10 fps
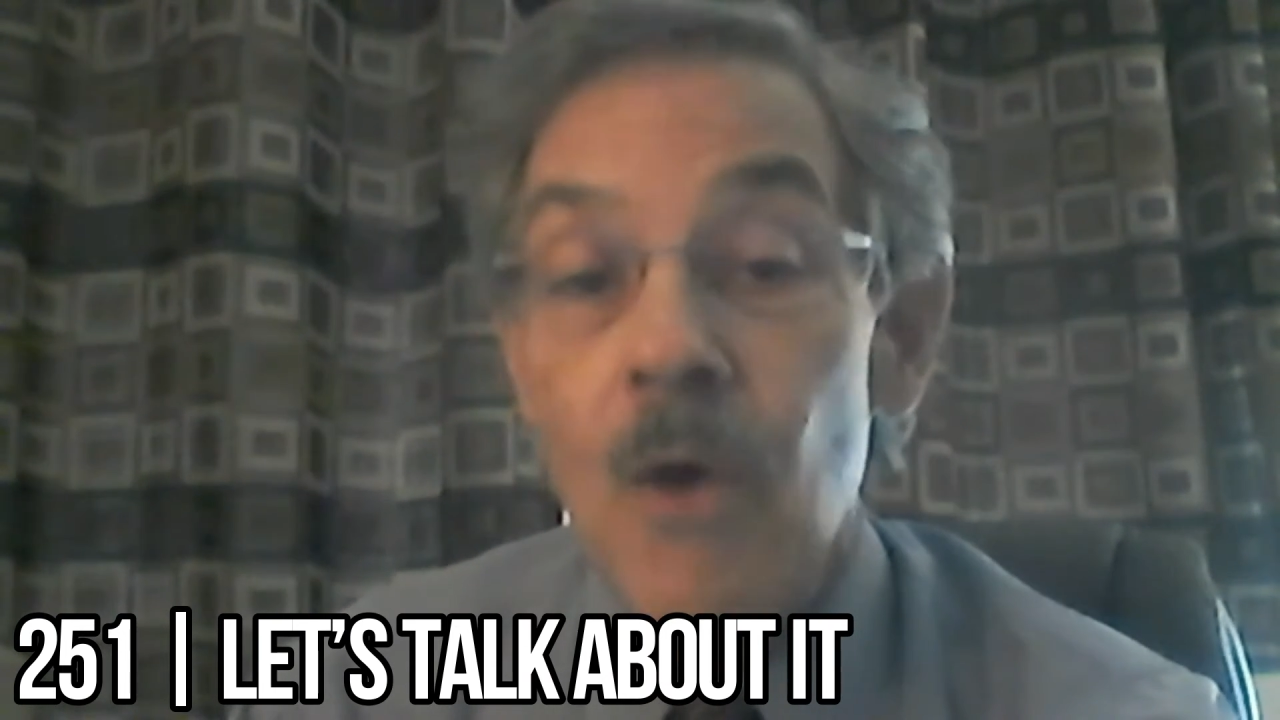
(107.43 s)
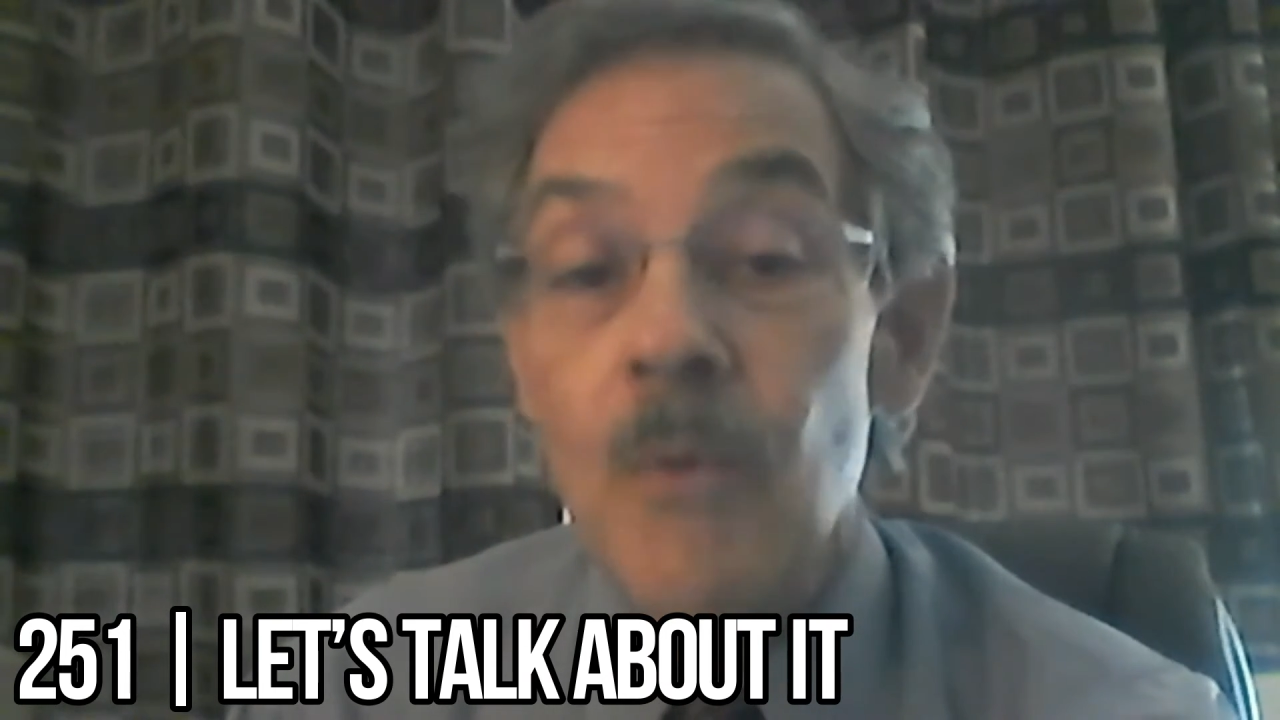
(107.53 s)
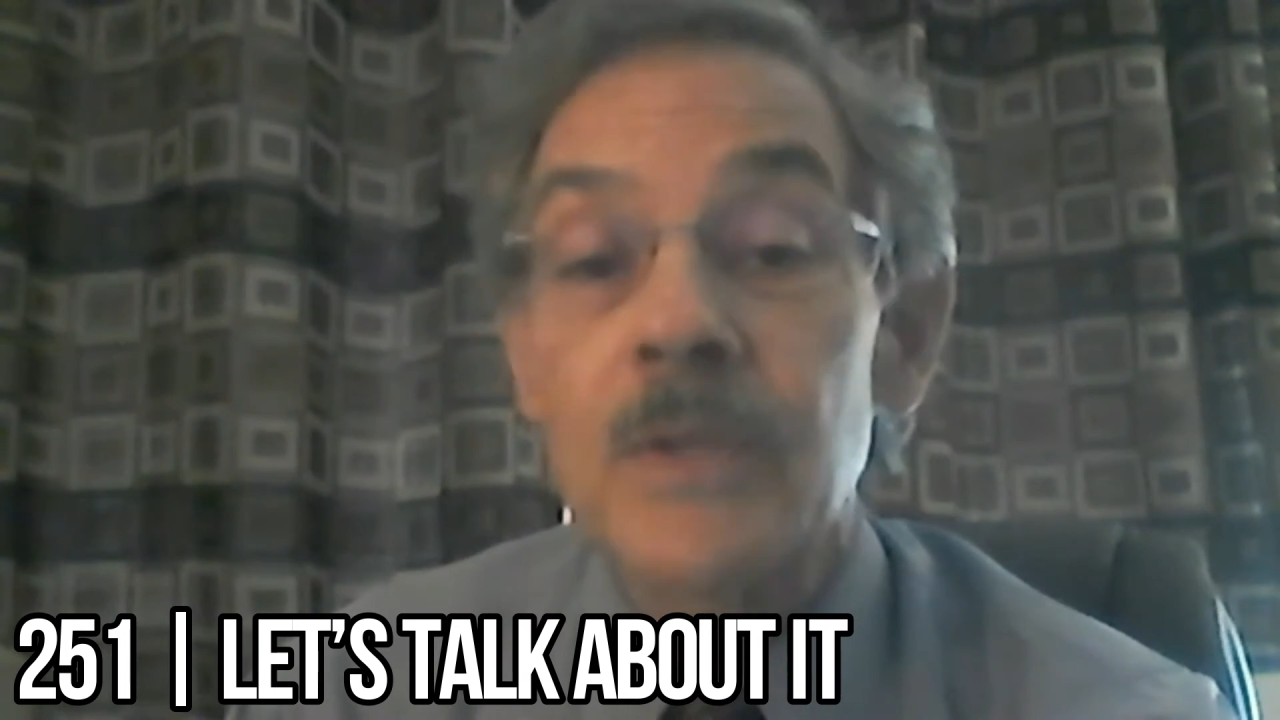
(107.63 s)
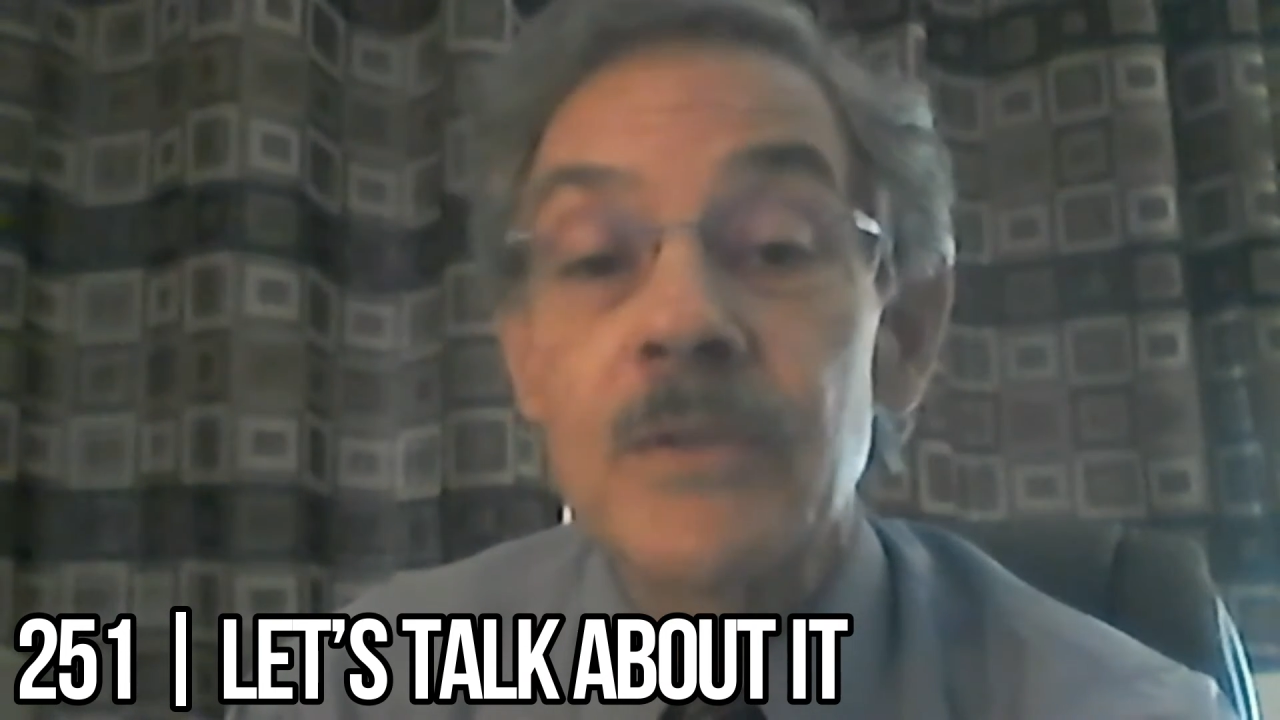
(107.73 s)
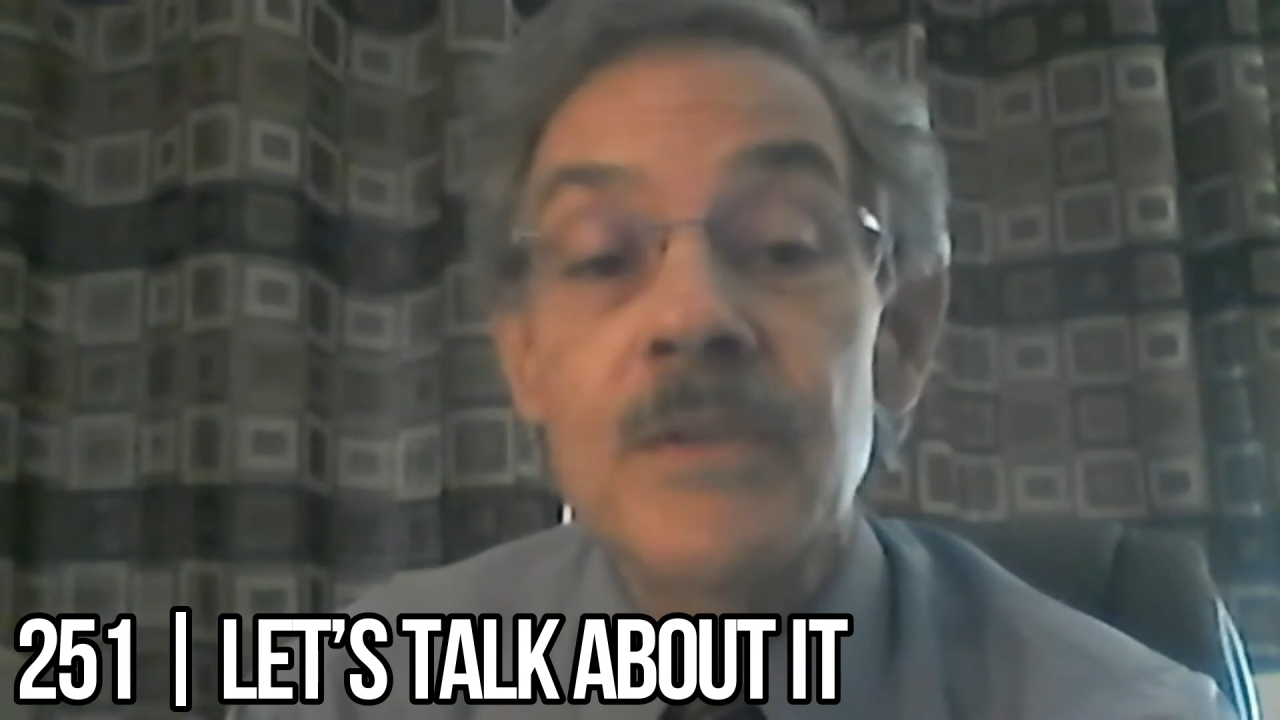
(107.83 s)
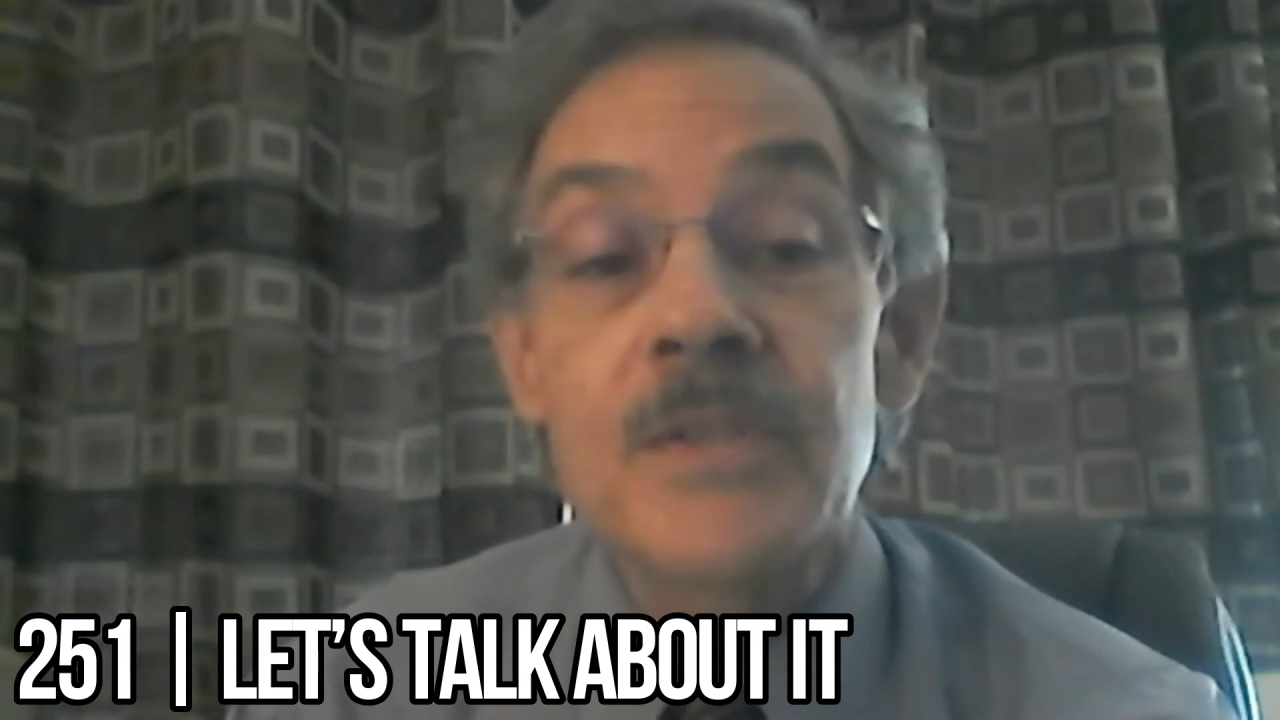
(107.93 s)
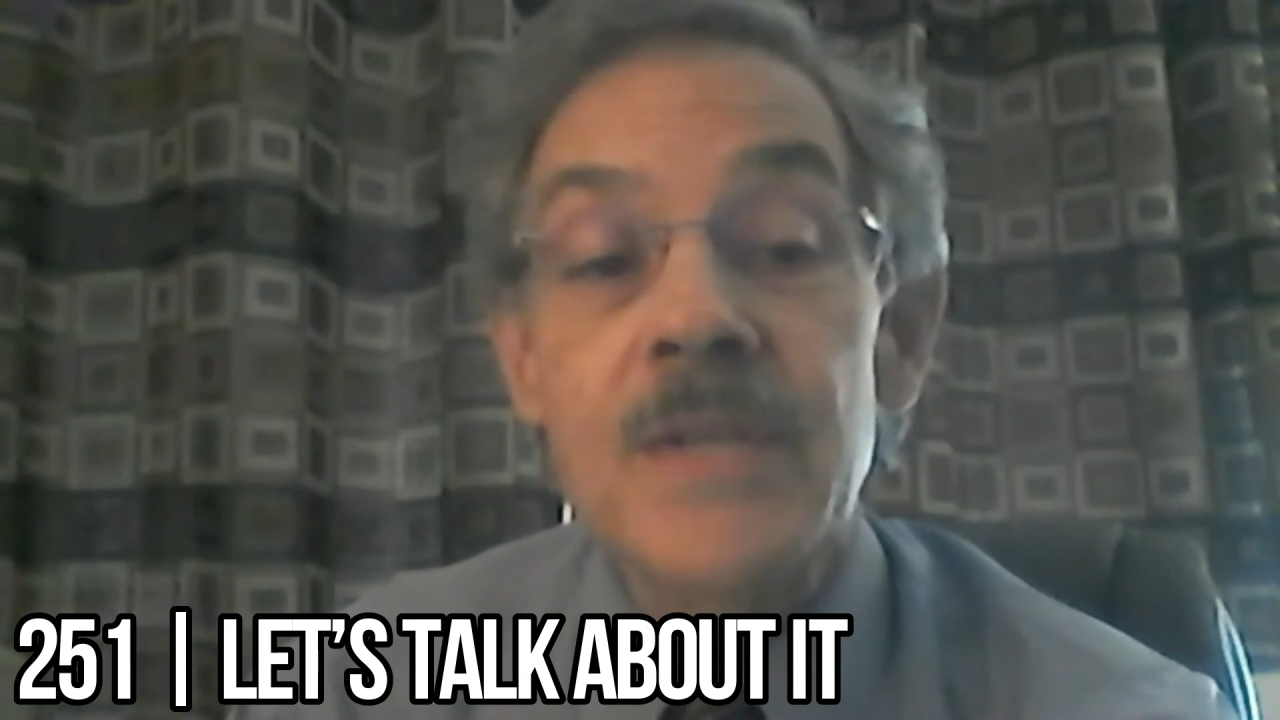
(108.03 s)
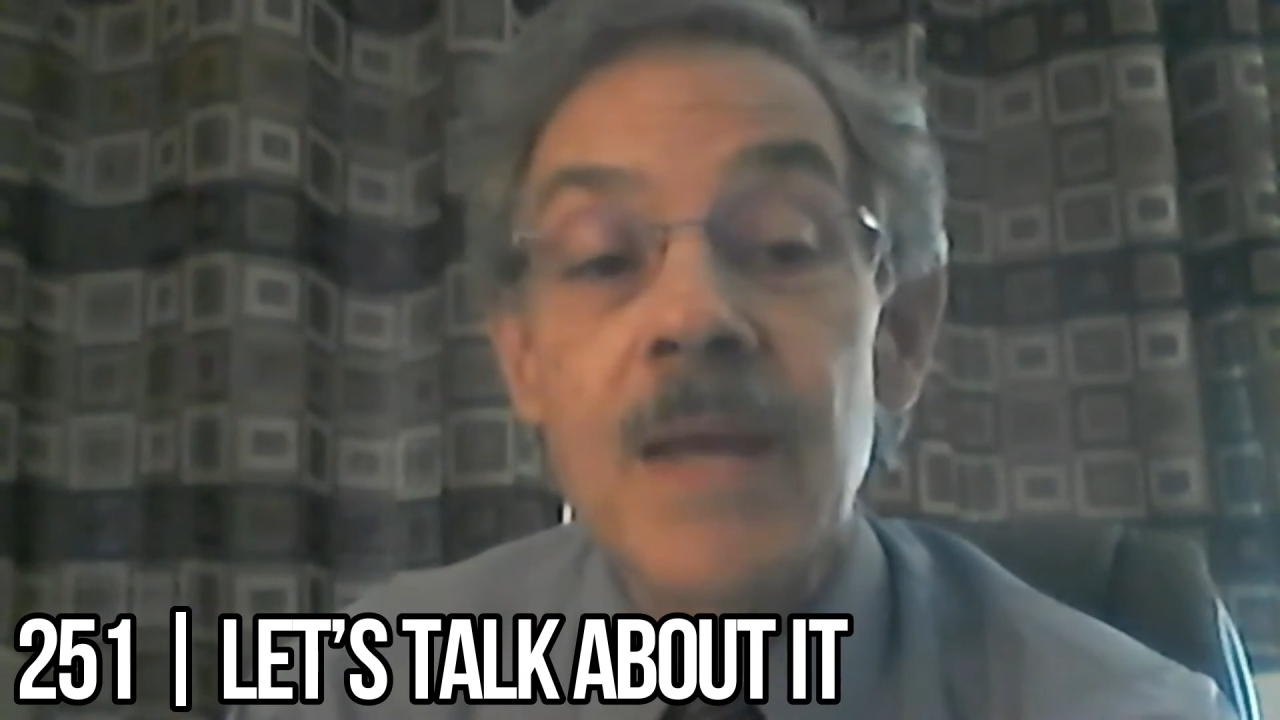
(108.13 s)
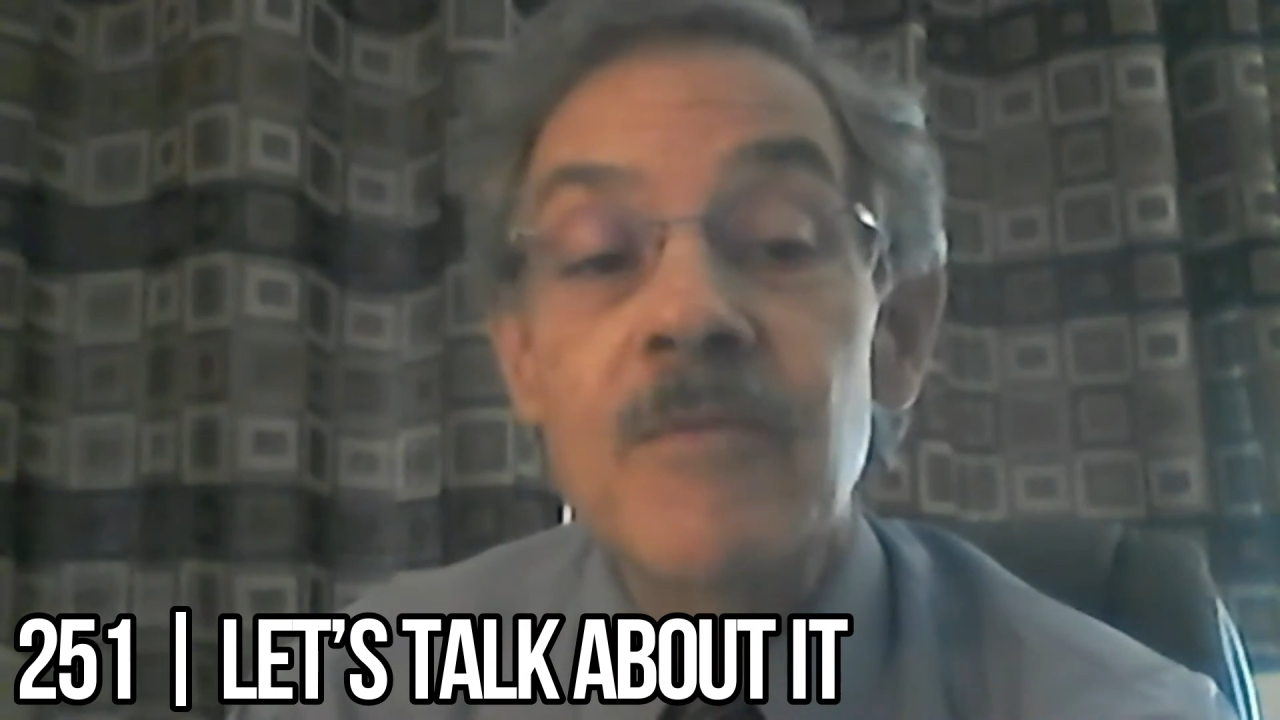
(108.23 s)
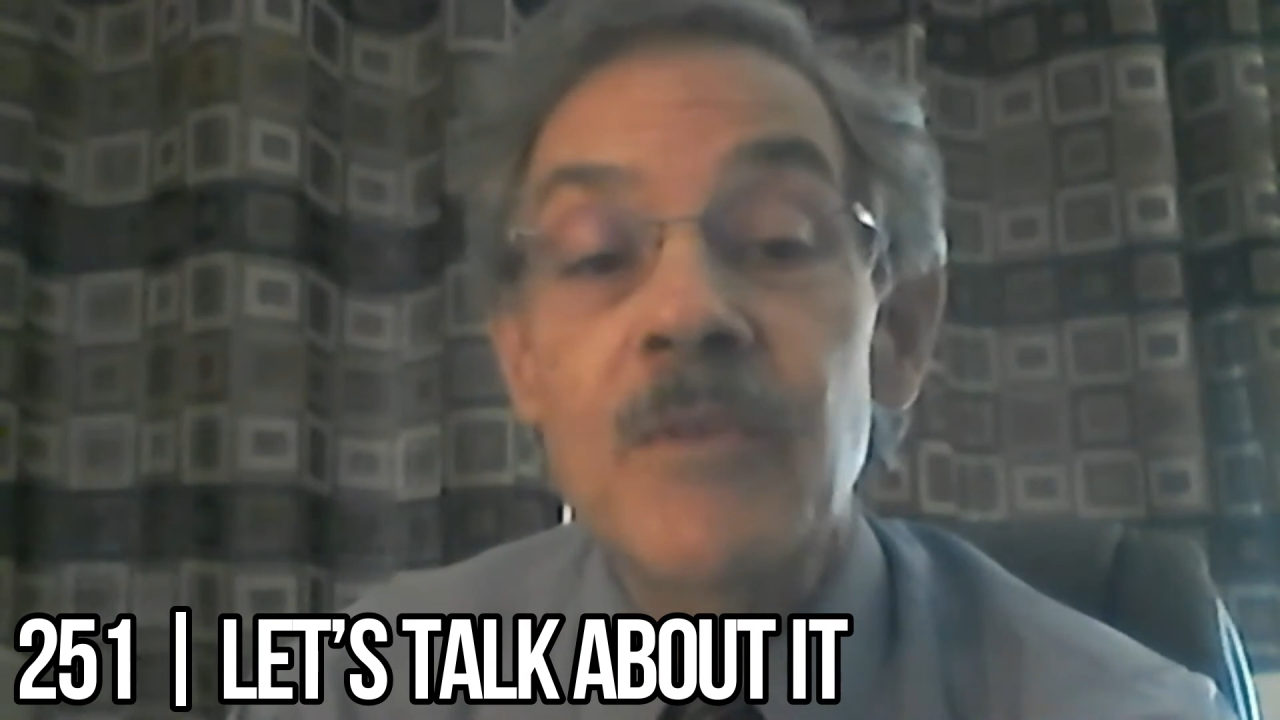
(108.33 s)
We'll do the
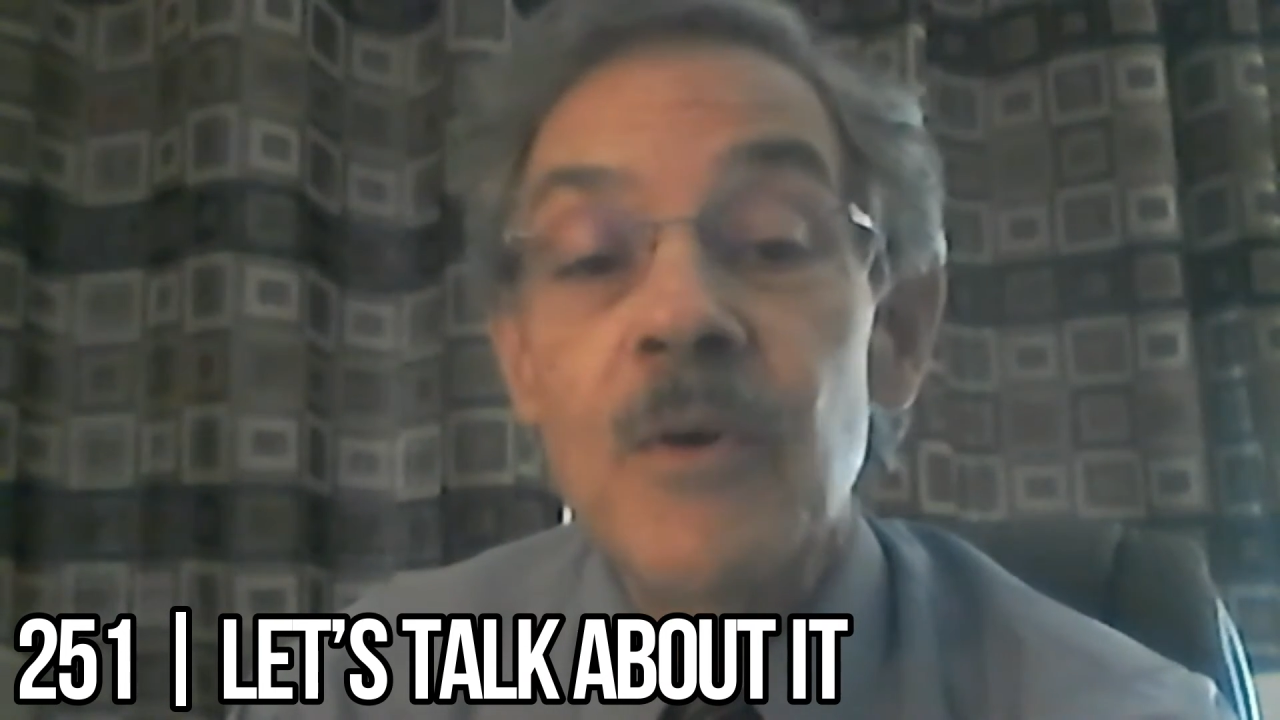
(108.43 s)
same for